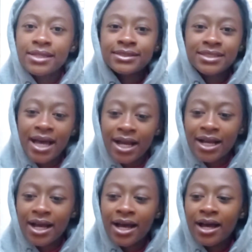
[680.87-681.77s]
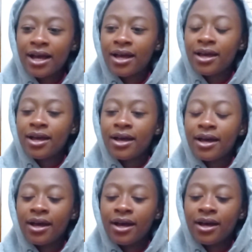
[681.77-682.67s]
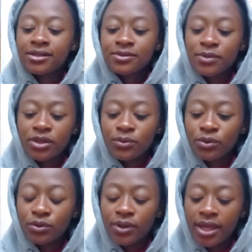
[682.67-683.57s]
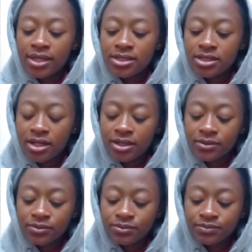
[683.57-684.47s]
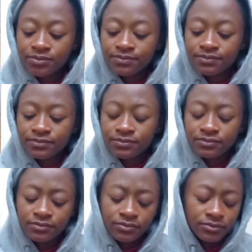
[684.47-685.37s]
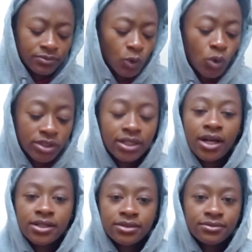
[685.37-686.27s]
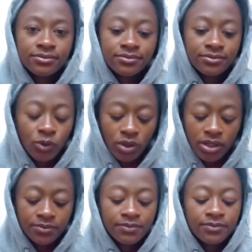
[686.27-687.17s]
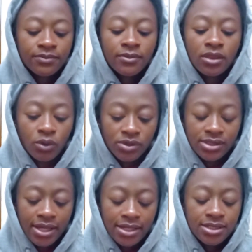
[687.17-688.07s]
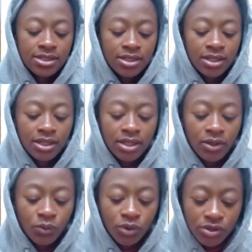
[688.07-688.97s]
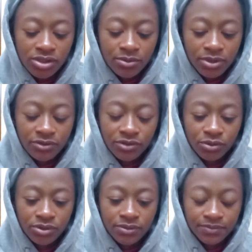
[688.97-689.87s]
Saka, uh, Smith Rowe, and uh, Odegaard. Okay, there was that. We got to the midfield.